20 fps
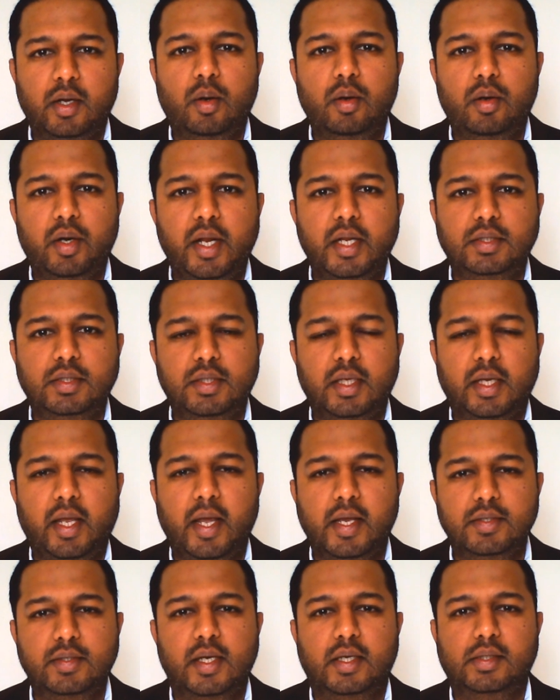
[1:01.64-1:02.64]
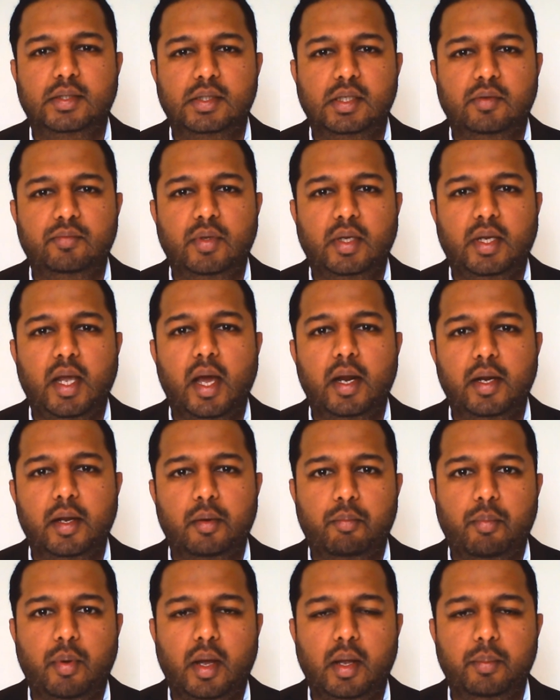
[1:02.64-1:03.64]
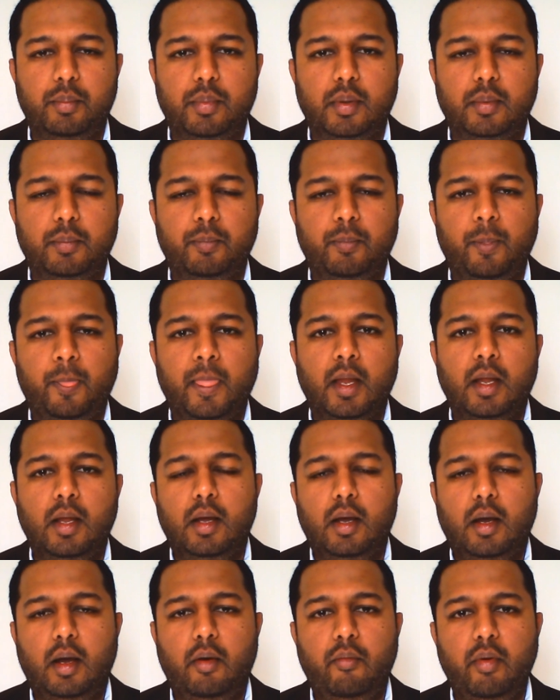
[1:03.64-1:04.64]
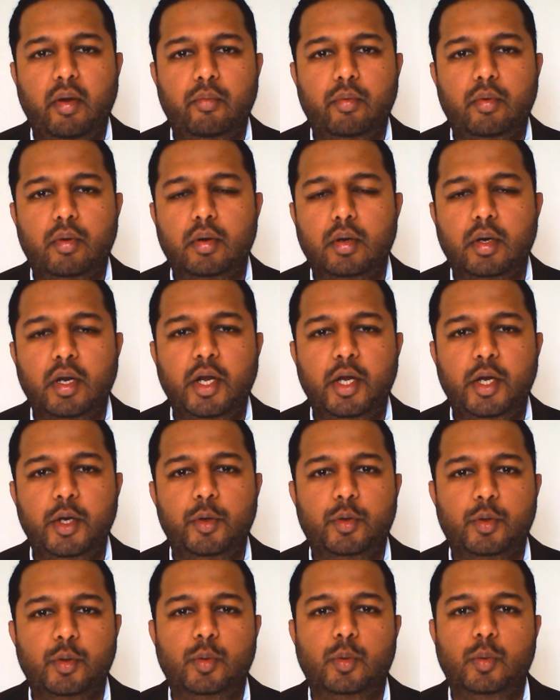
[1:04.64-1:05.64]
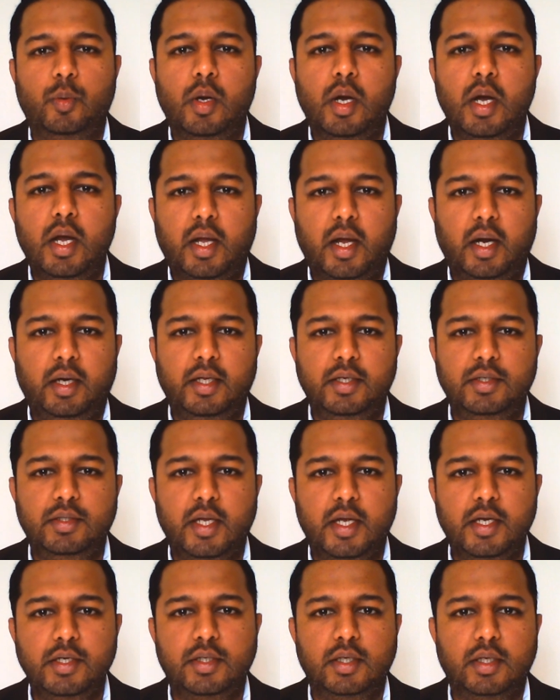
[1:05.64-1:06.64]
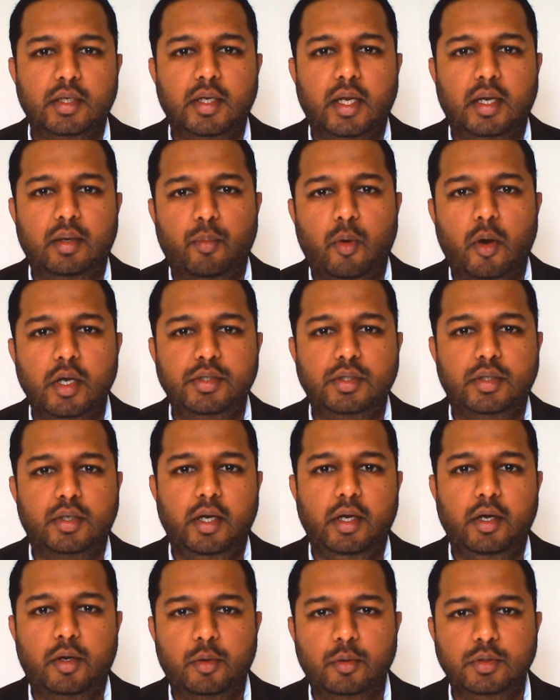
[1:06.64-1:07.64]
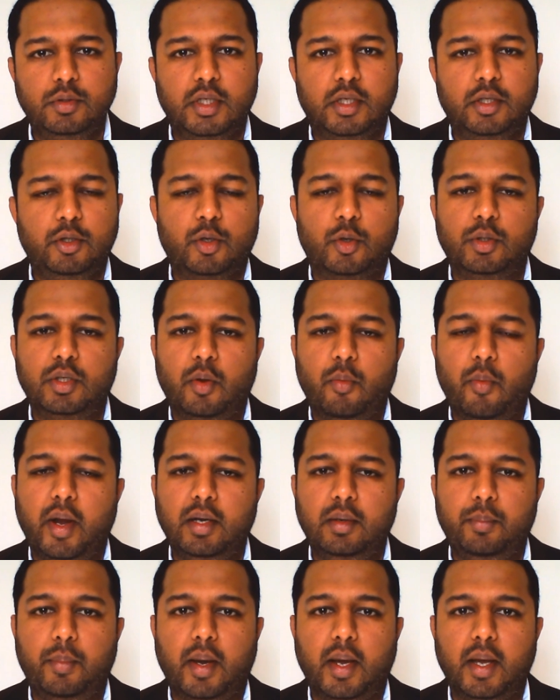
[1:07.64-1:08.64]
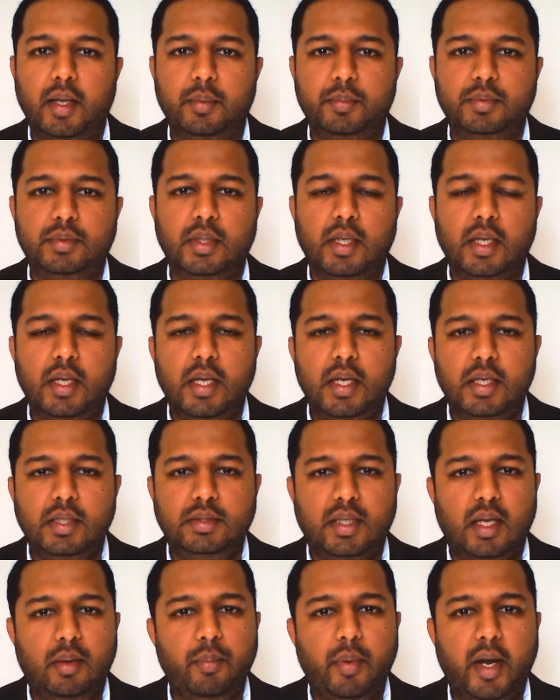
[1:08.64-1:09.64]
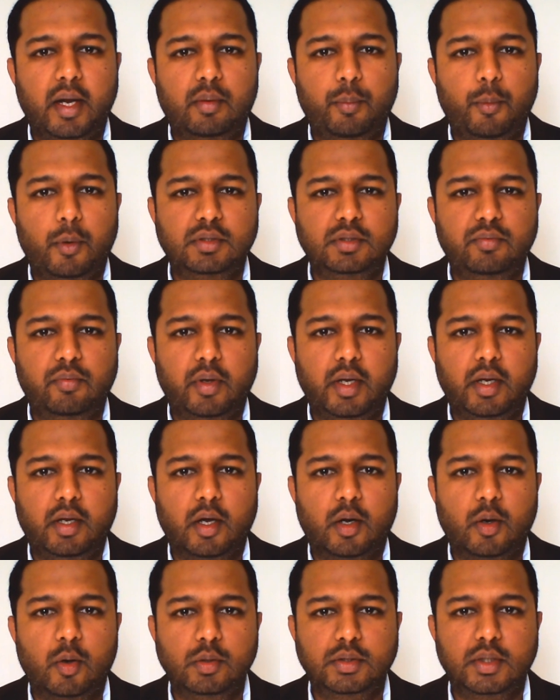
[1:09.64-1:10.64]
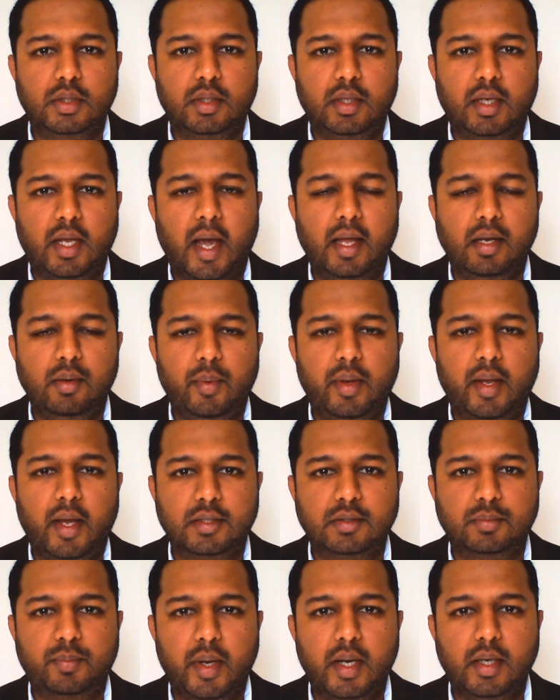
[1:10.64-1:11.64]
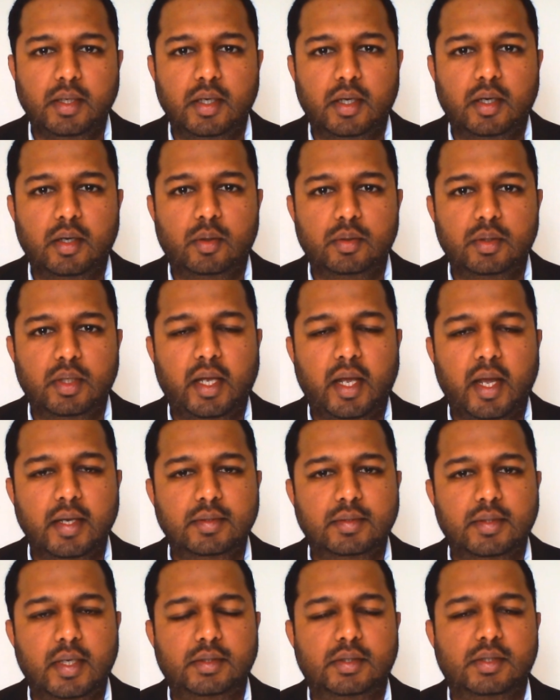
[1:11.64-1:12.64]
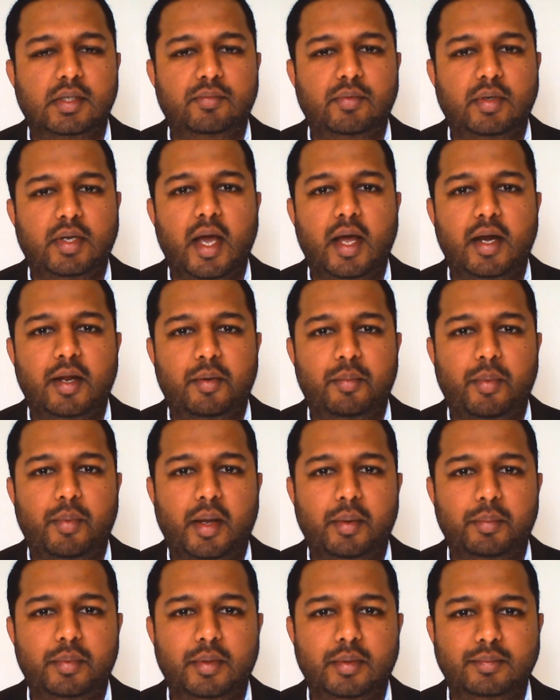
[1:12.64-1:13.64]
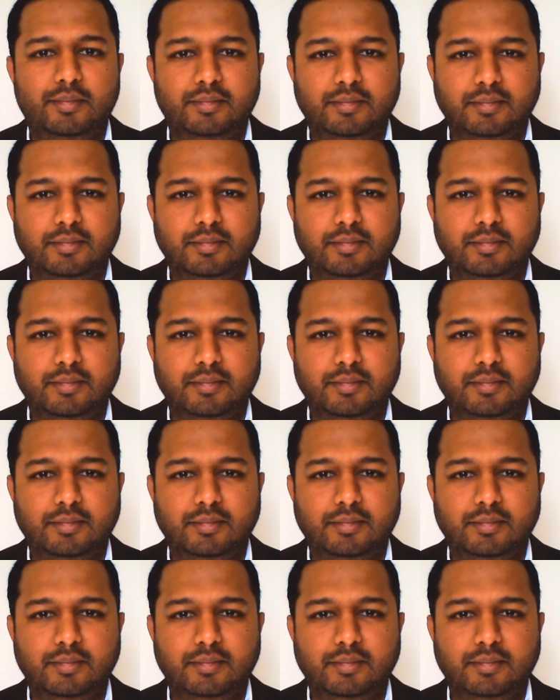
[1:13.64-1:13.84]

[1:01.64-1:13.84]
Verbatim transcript: cannot reach the case section of the carrier pipe. However, due to condensation and moisture intrusion through the vent pipes, some atmospheric corrosion can be expected on the case section of the carrier pipe.